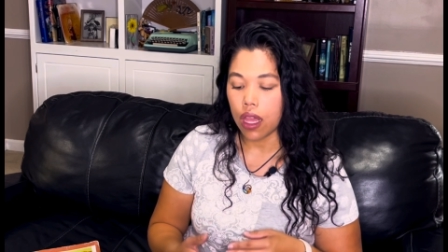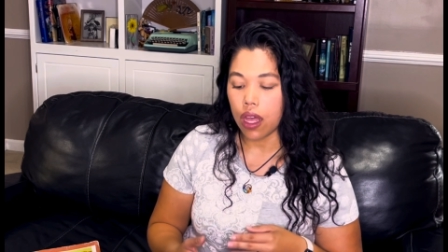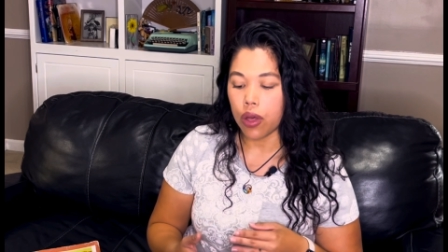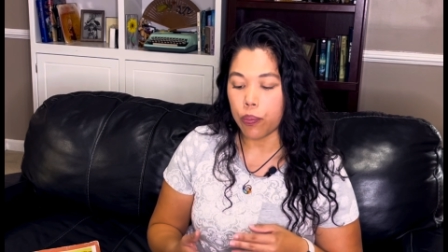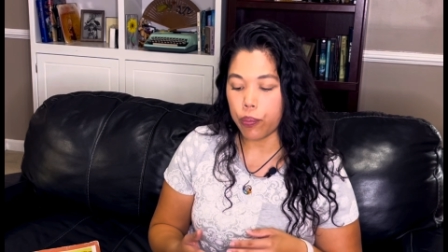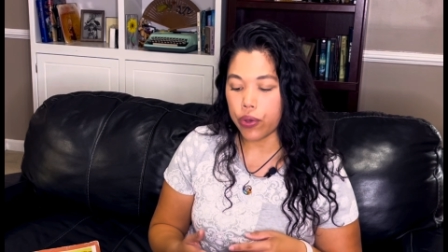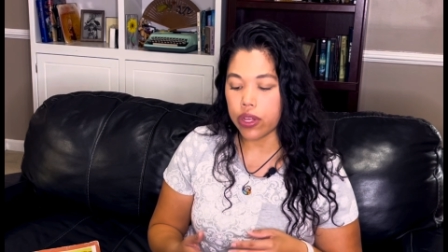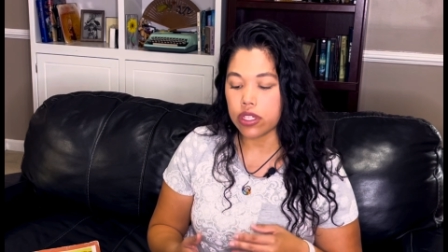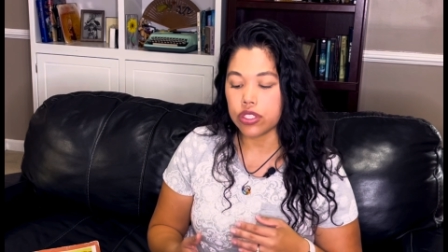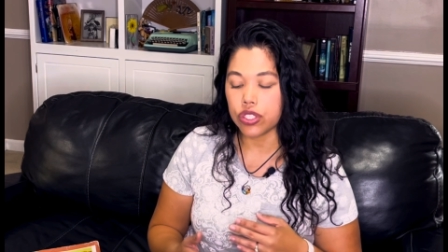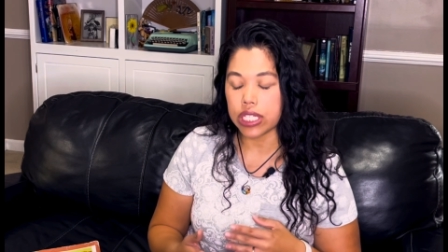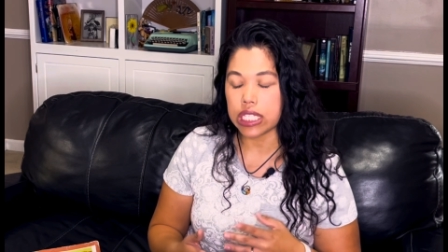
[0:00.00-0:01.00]
a book
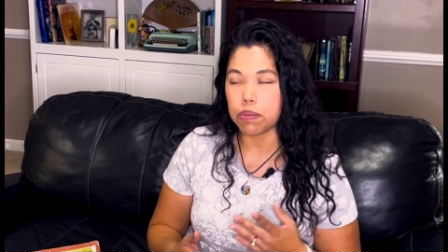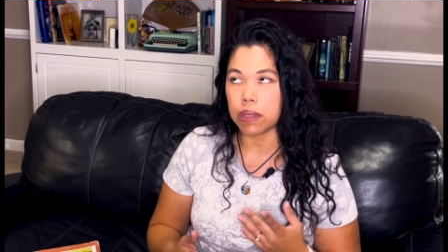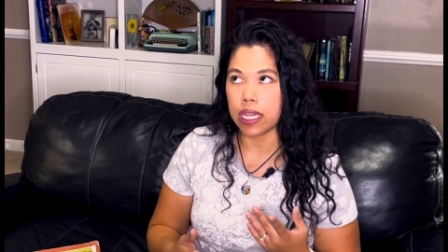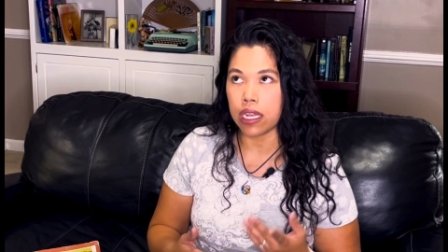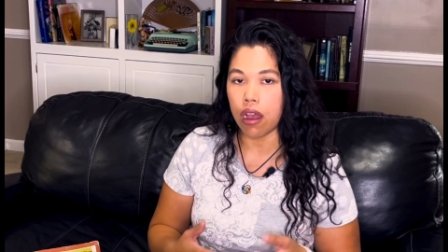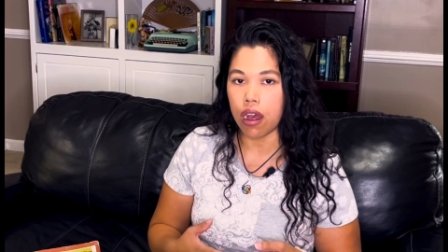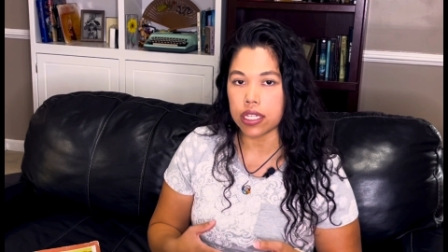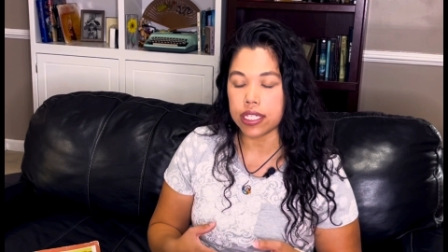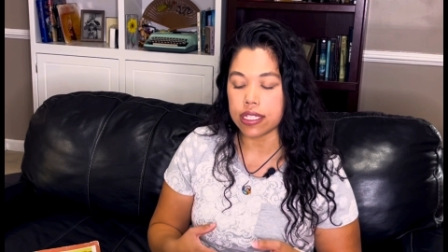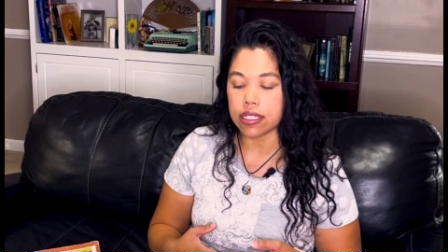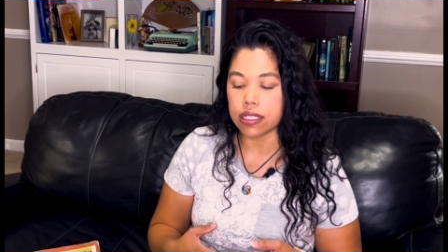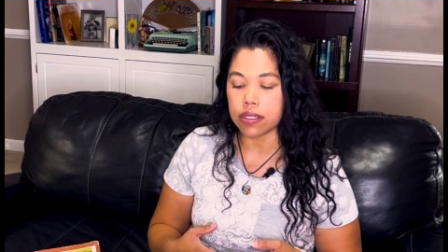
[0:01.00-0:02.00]
to explain
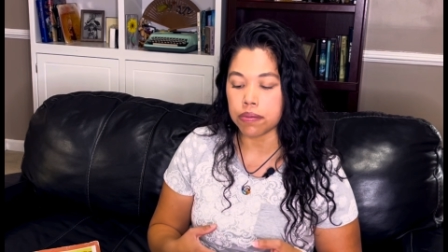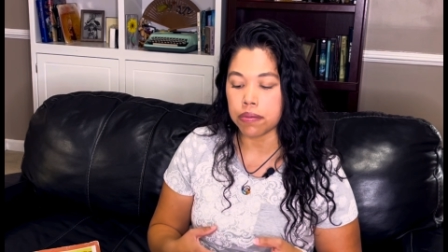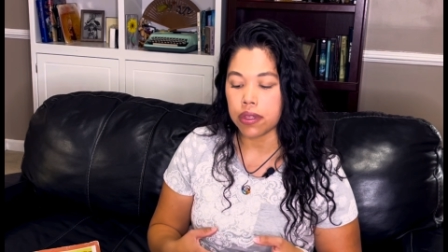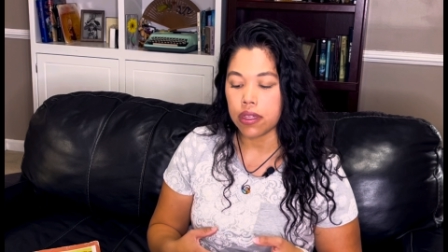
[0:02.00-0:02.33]
autism